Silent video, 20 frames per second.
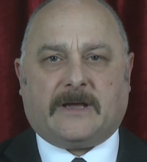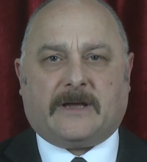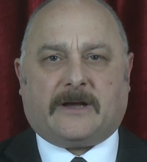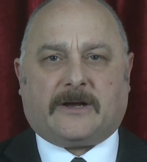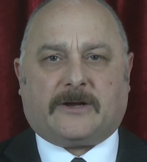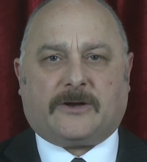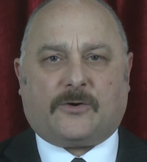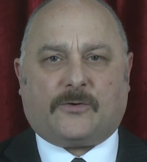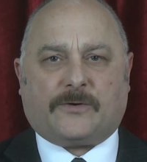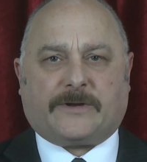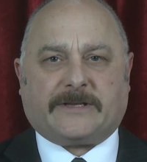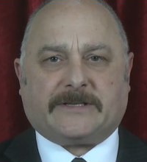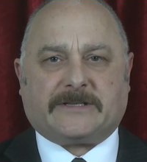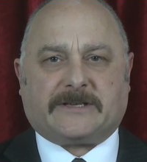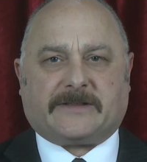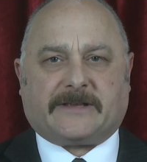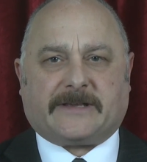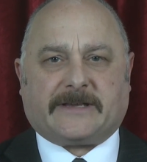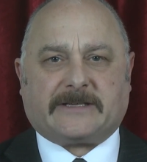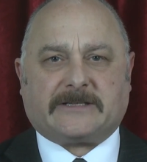According
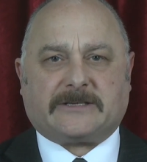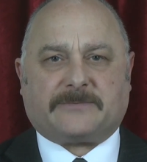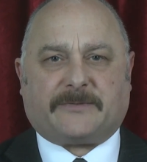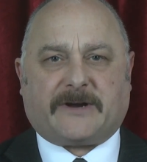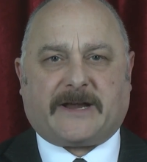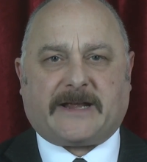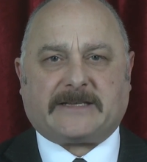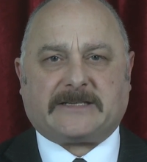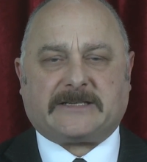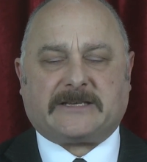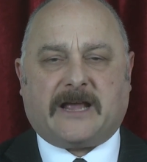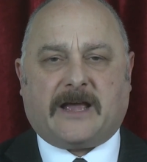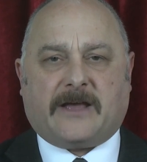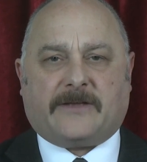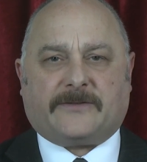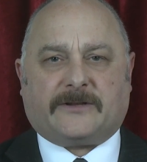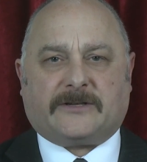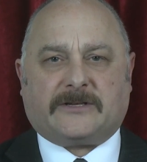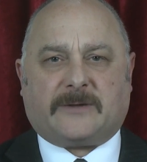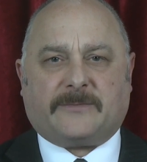to The Express,
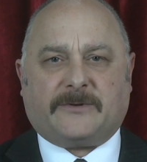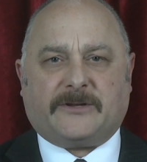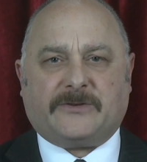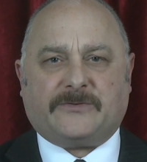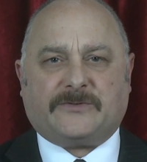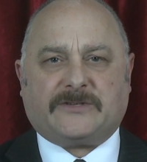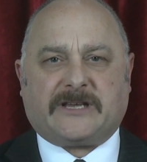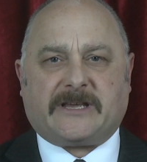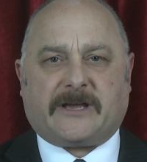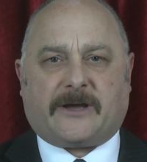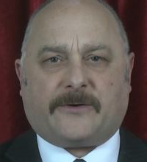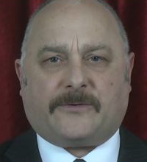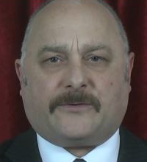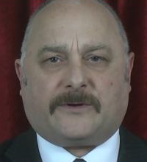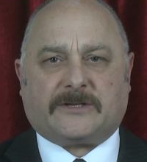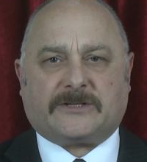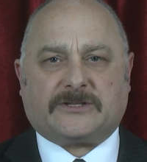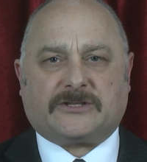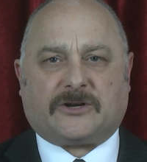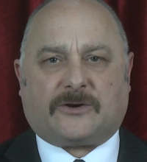the WTO
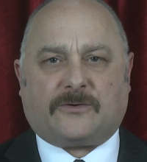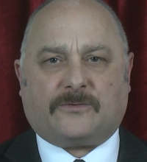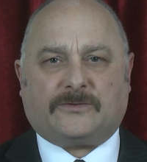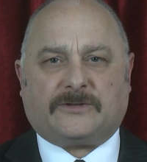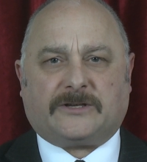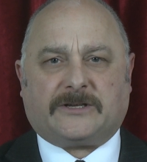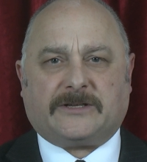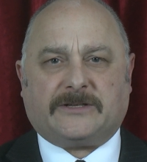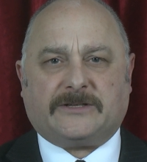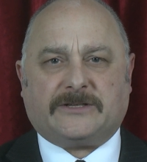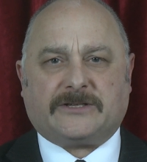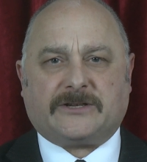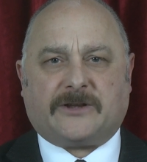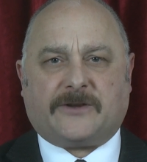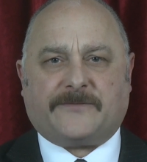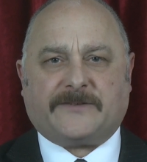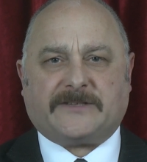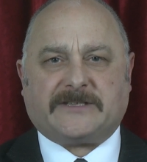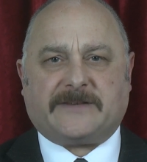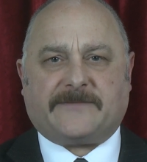has told the
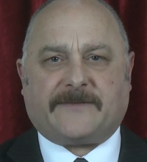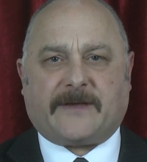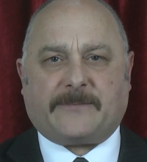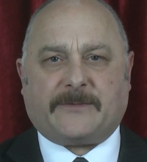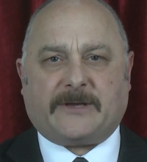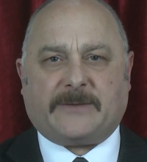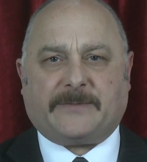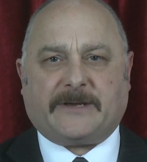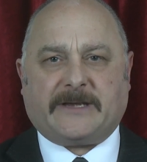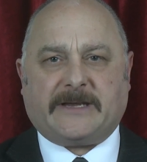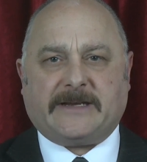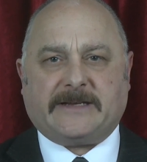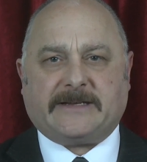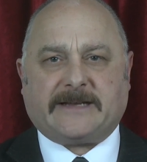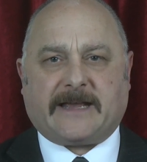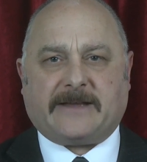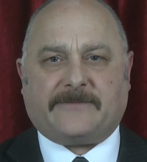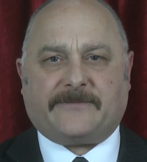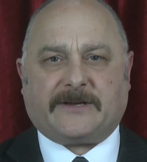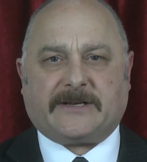Conservative MEP
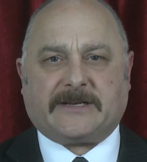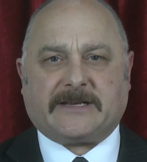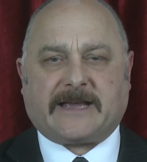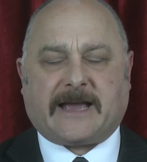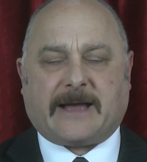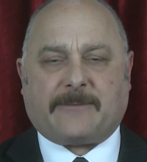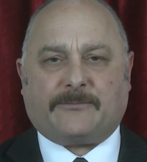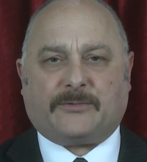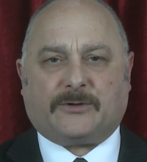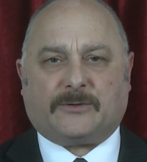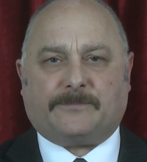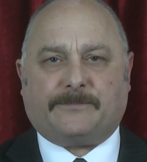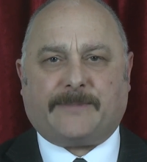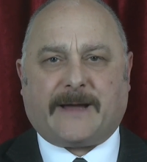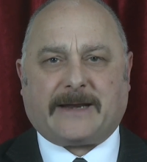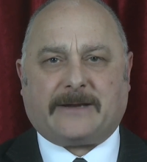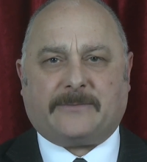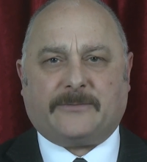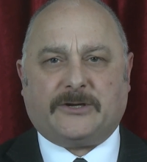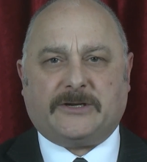David Campbell
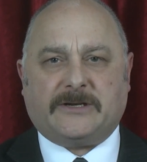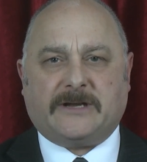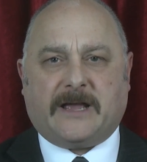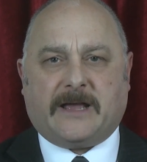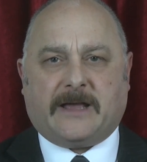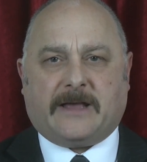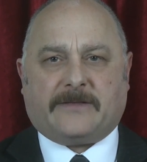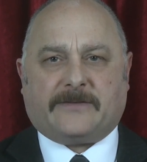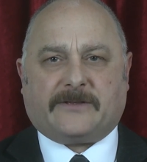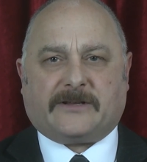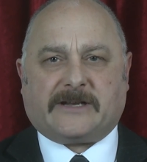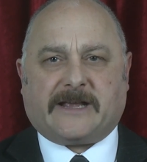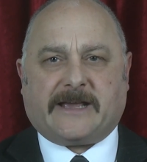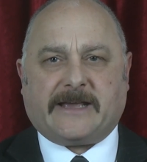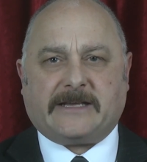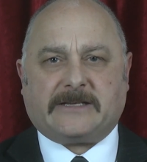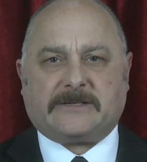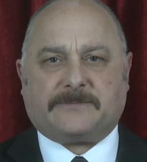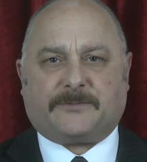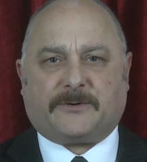Bannerman that
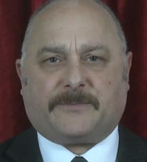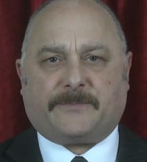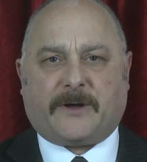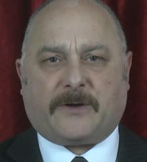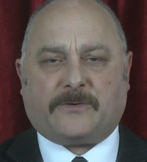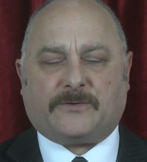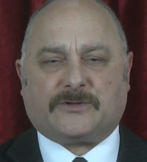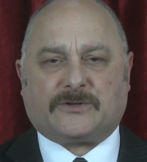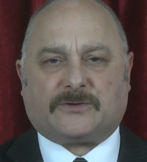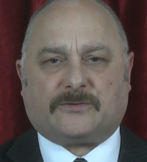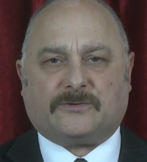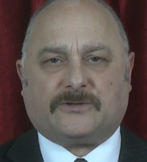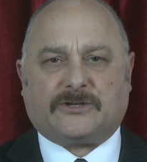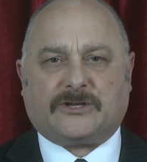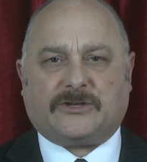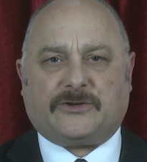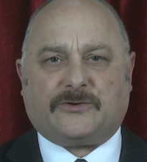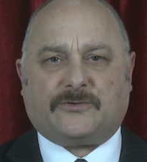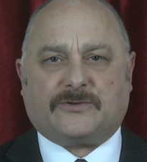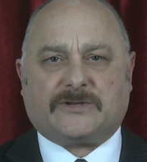his proposal
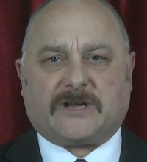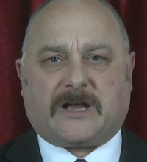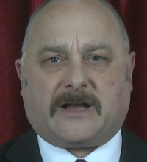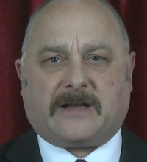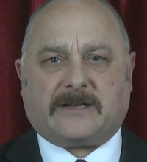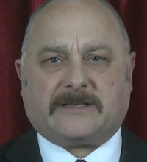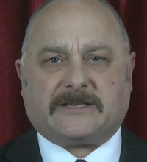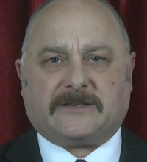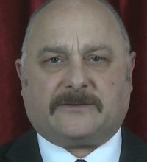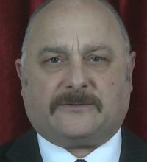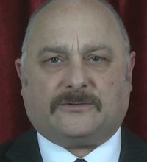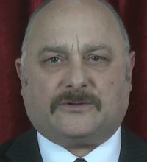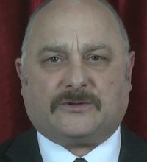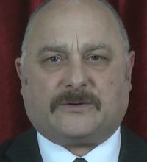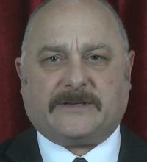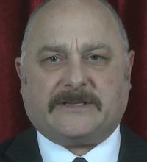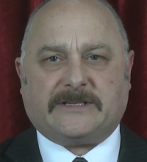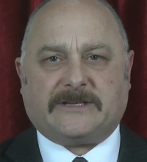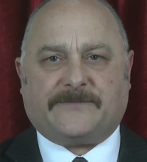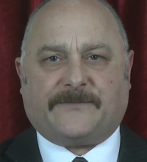to use Article
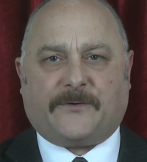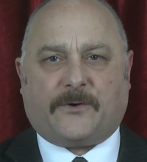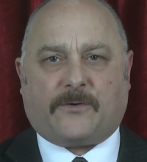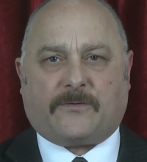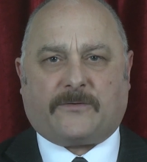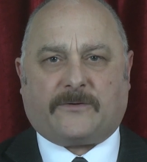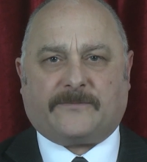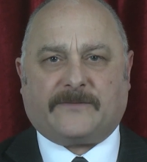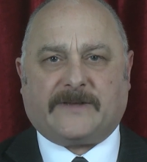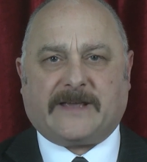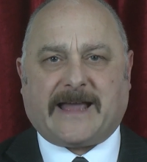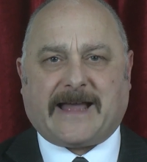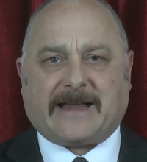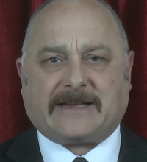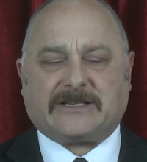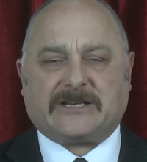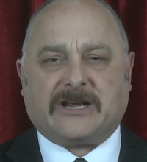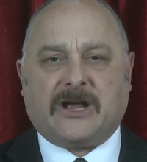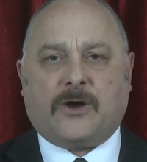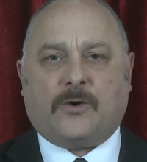24 of
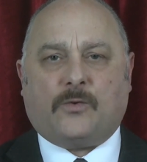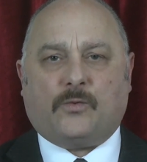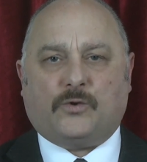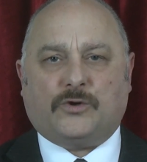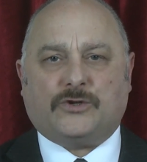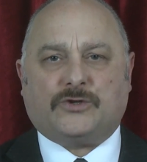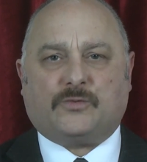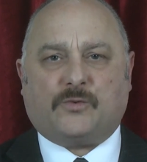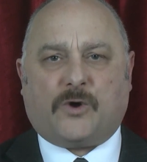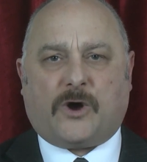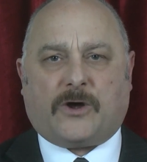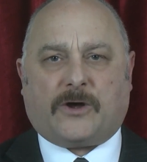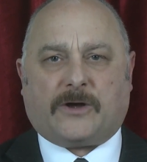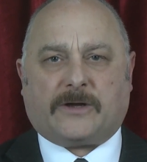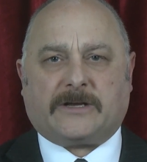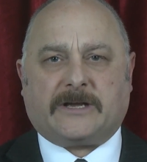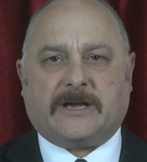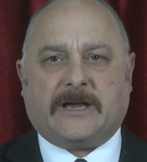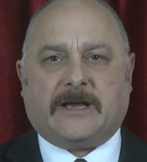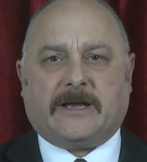GATT would
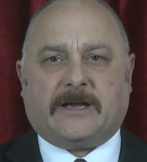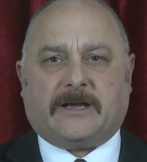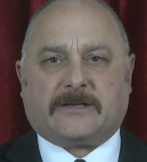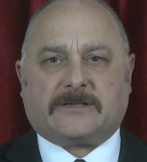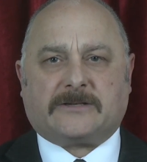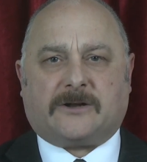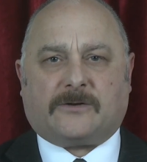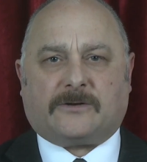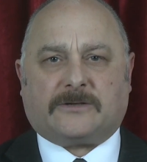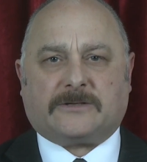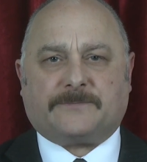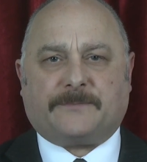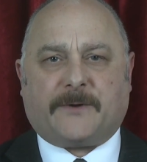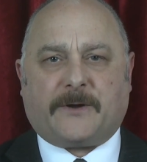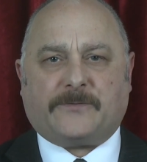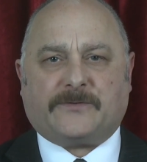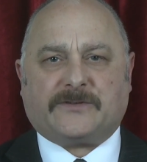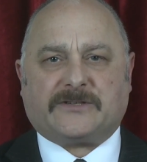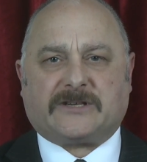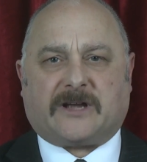work as long as
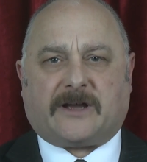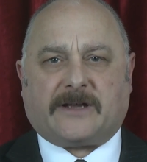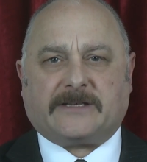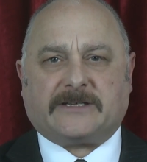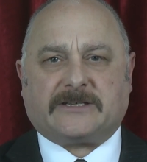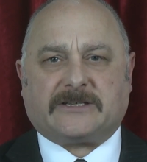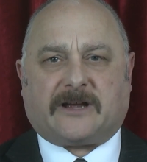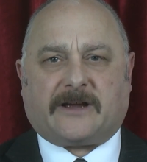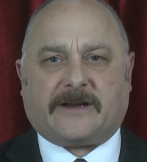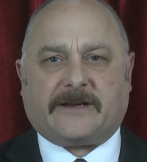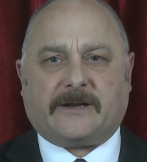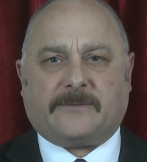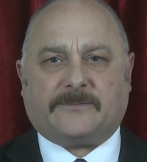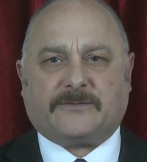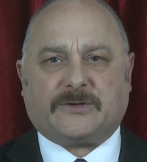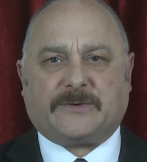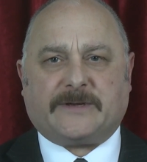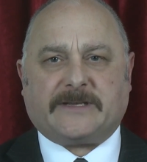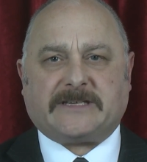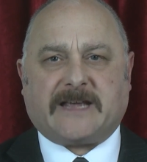both sides sign up
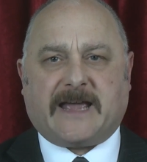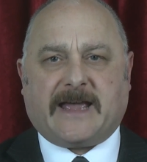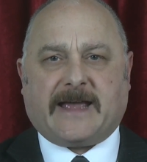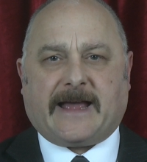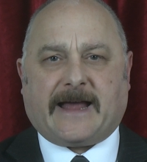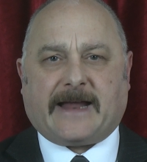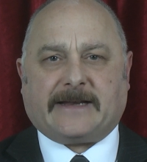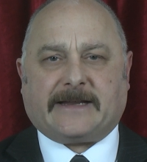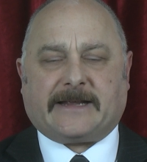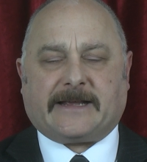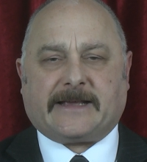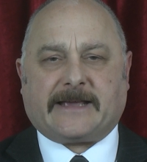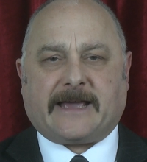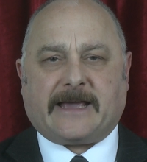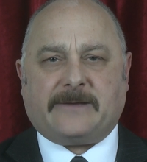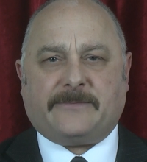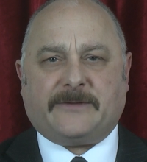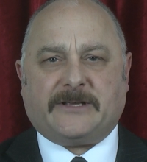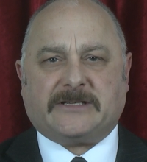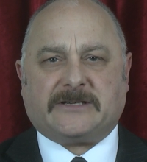to it and it
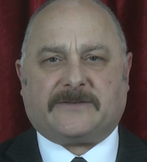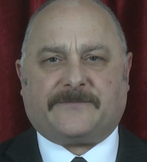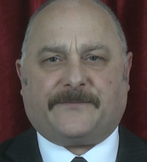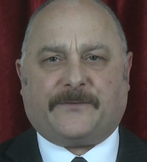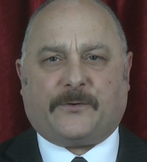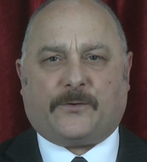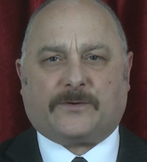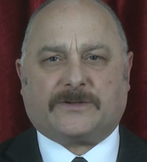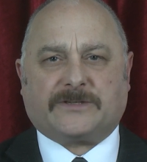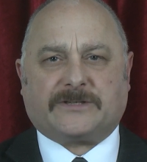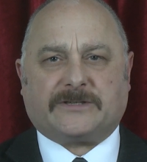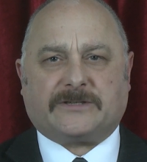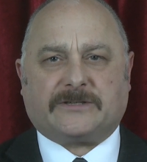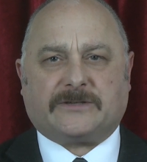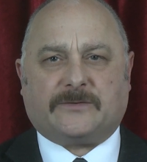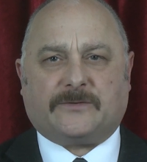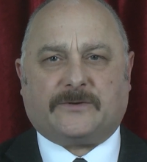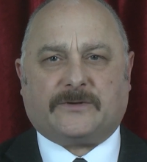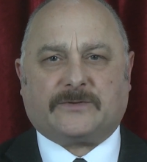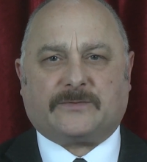came into force as
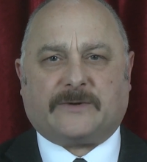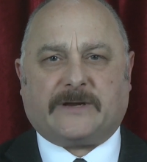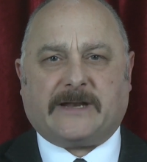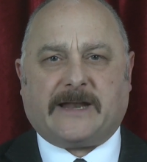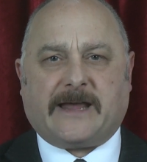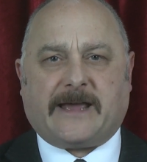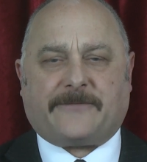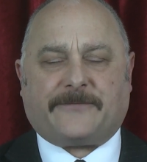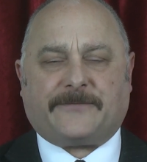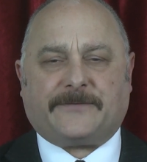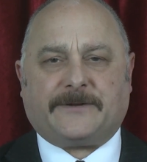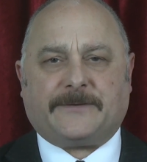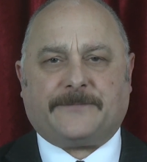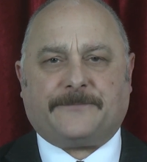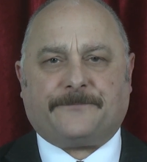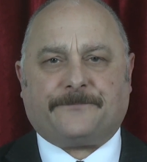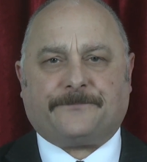soon as we left.